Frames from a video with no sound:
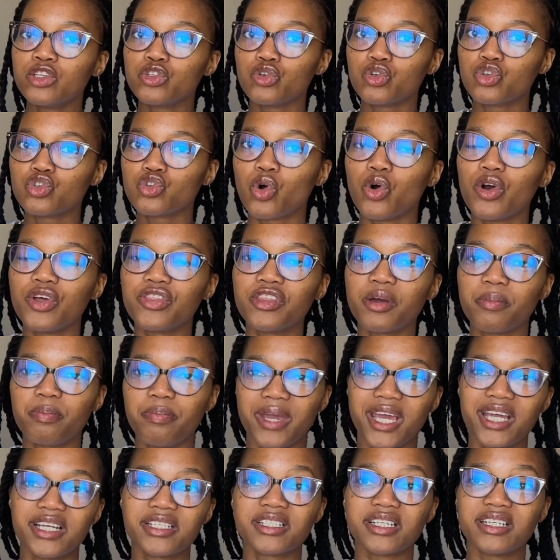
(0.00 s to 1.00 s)
to join the
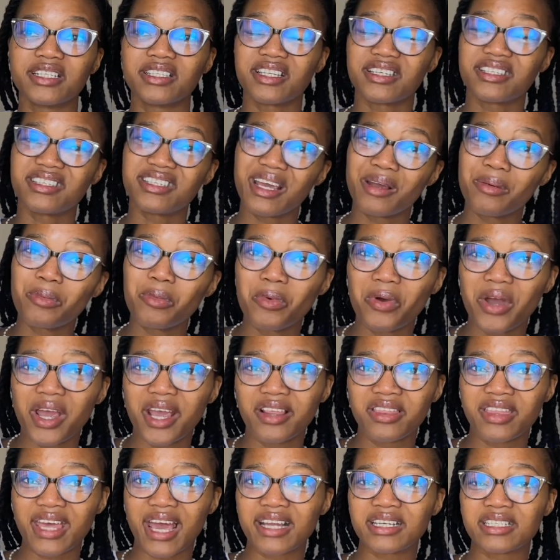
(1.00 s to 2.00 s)
bench in the same
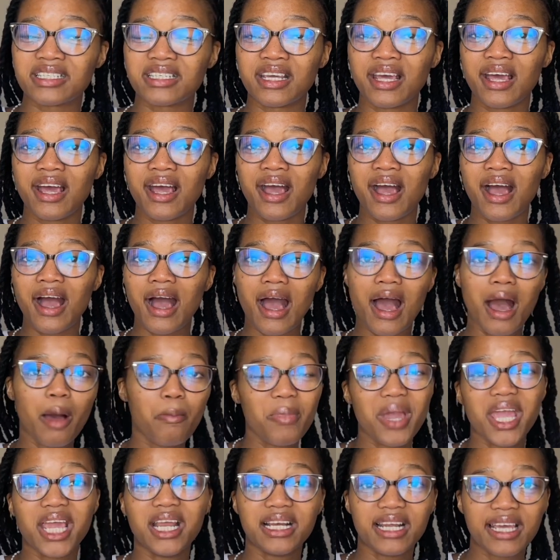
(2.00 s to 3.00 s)
way that a
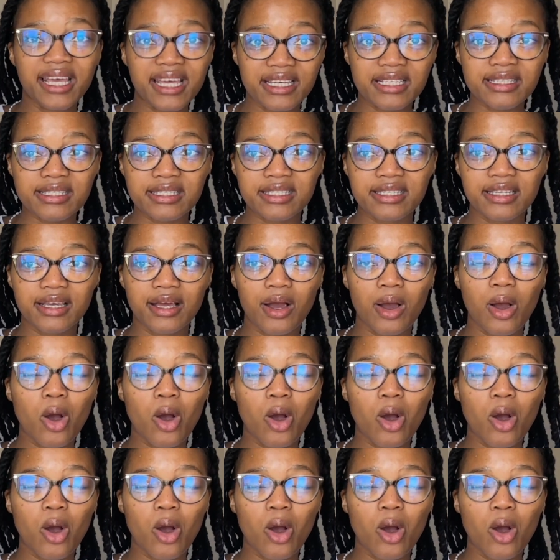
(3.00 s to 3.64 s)
male is?